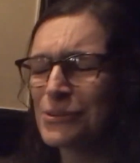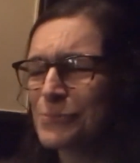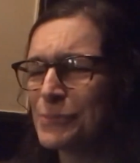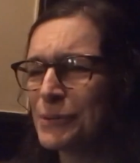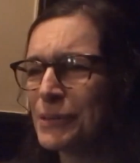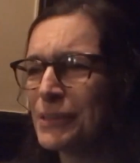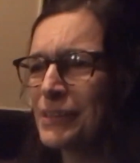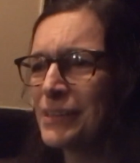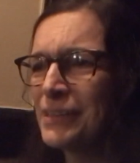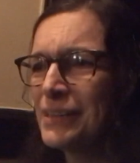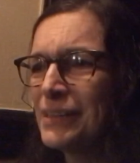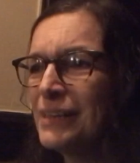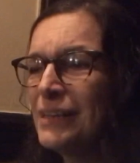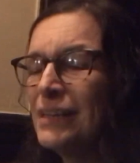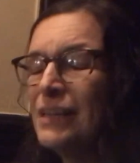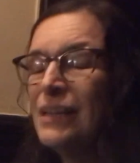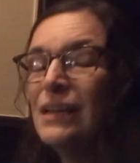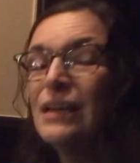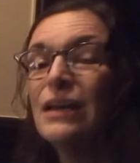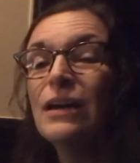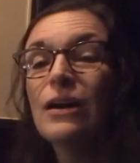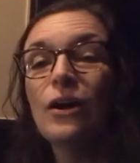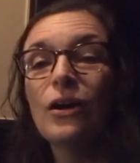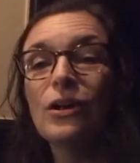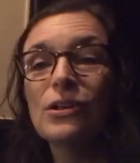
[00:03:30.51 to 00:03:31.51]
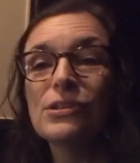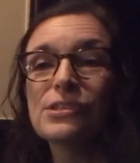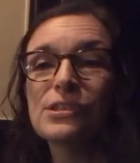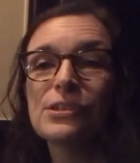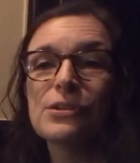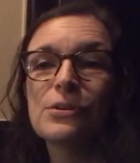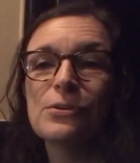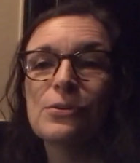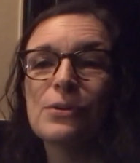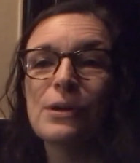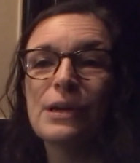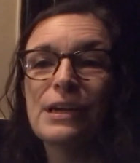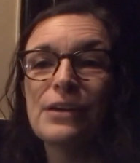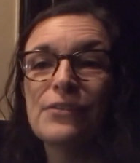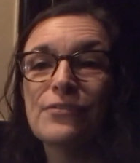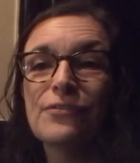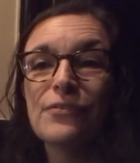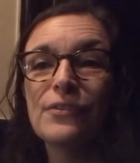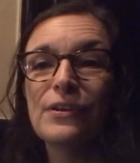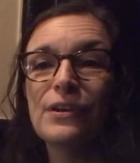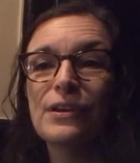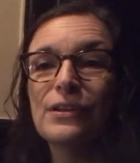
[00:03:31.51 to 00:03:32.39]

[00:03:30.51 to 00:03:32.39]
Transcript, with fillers: But also, if